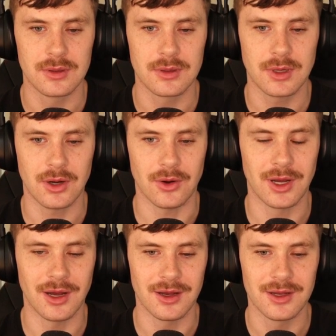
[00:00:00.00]
Oh,
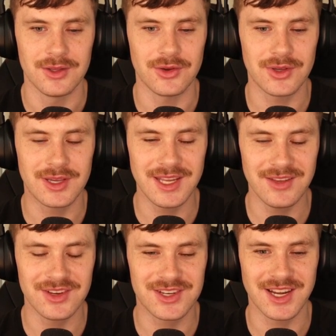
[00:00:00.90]
huh. You can even
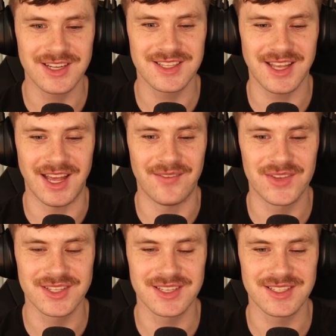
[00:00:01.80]
change the
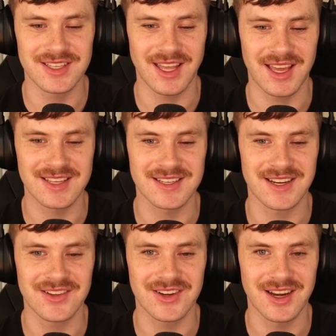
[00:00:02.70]
emphasis text
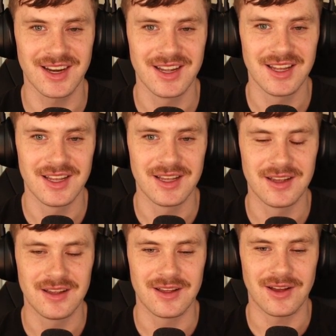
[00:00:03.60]
color.
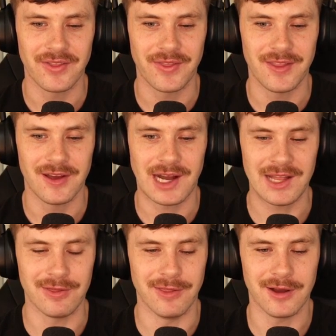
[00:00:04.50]
I
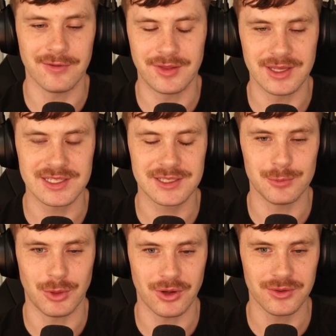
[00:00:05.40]
love these
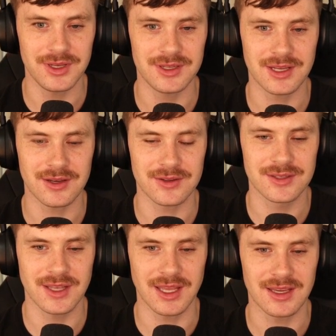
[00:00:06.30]
small details.
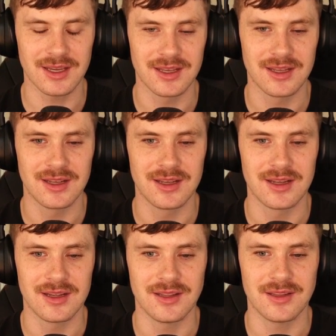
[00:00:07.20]
Like,
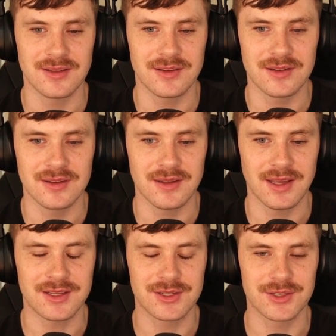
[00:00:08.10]

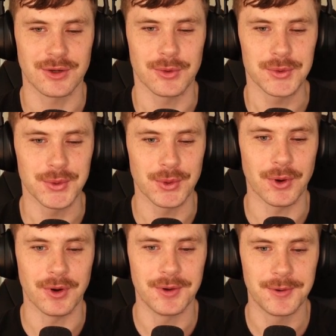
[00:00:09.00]
it's so cool.